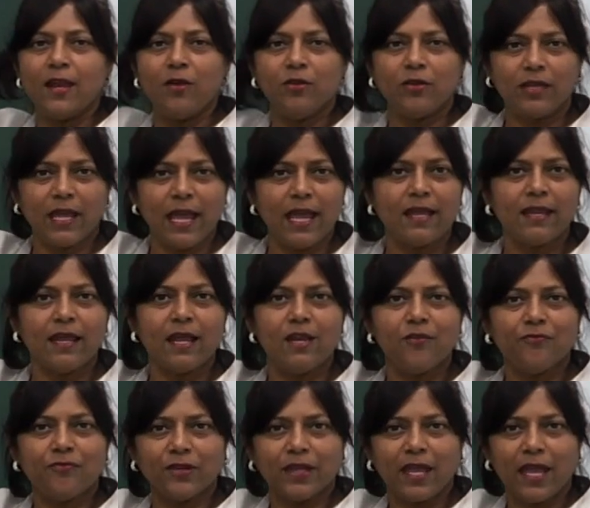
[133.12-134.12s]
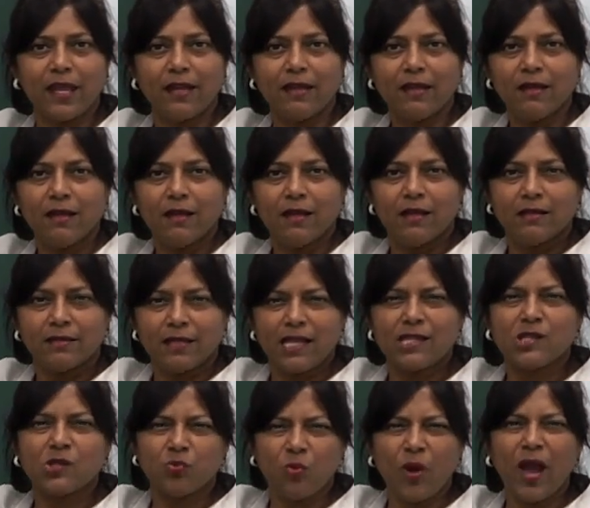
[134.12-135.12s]
and you get and you forget.
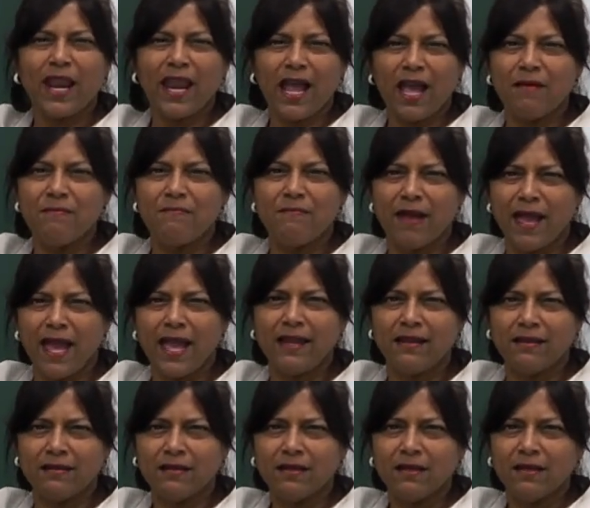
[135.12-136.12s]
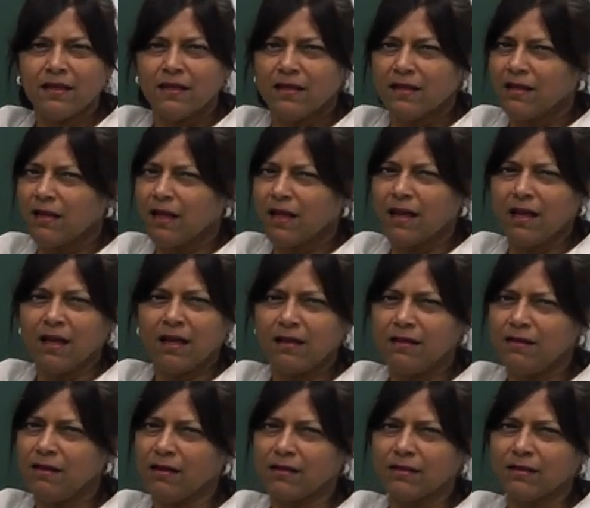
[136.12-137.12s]
That's what I meant.
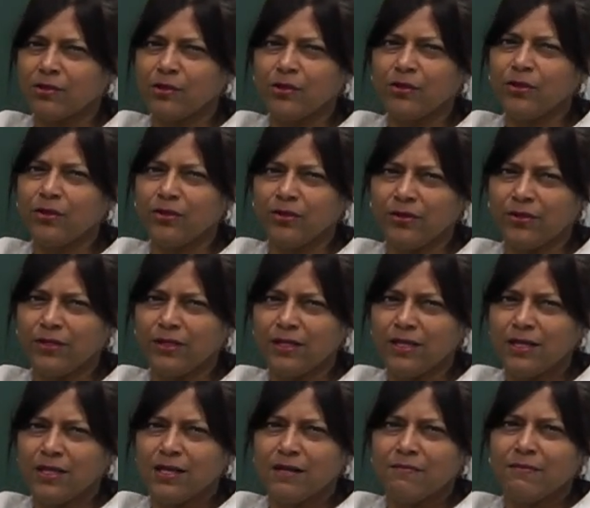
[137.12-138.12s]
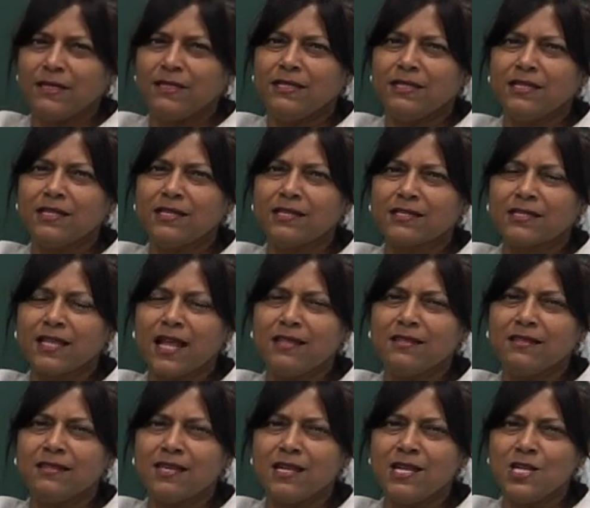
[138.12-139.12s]
Not good. My dear
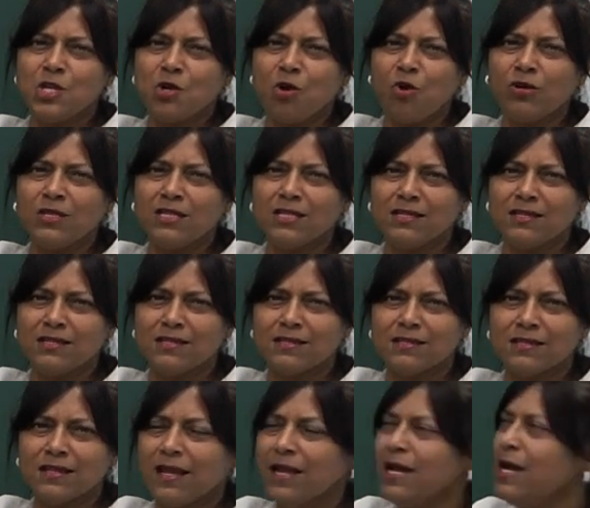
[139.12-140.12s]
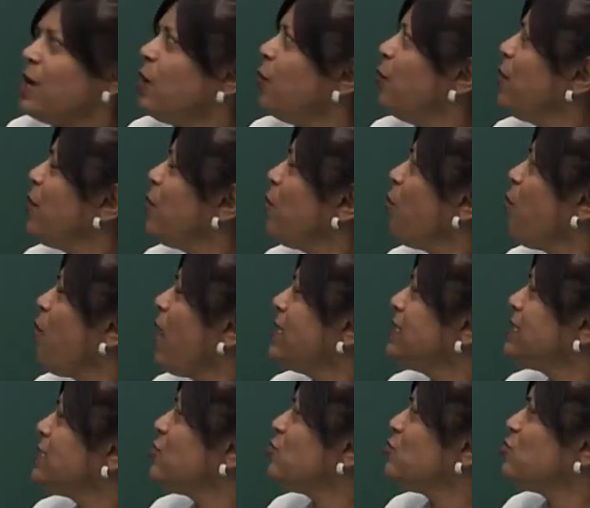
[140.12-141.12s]
sons and daughters, we
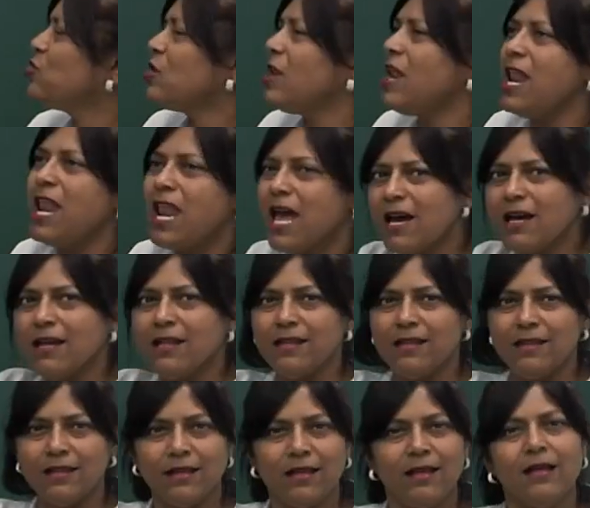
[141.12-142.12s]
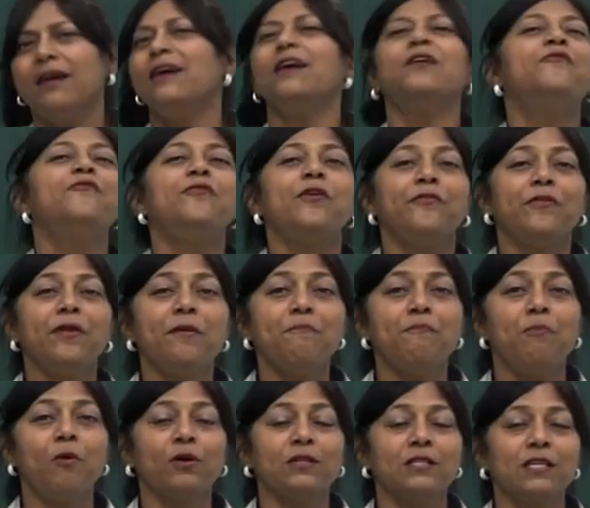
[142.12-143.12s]
want you to learn a very
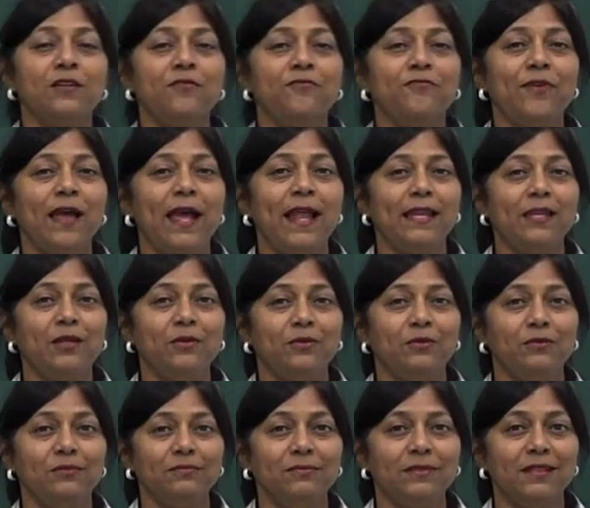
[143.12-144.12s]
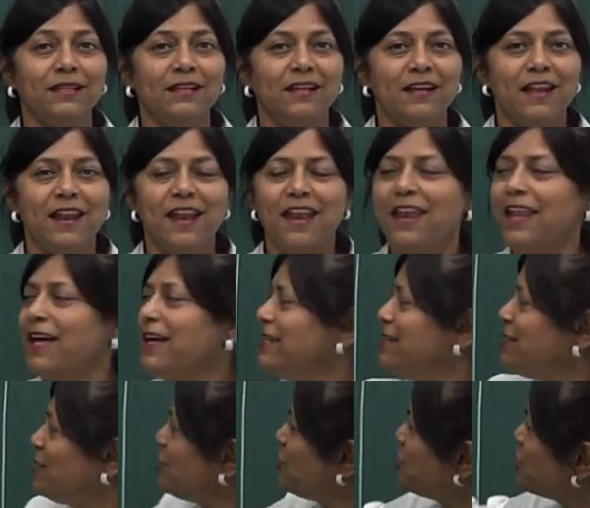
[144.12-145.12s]
important value. Learn to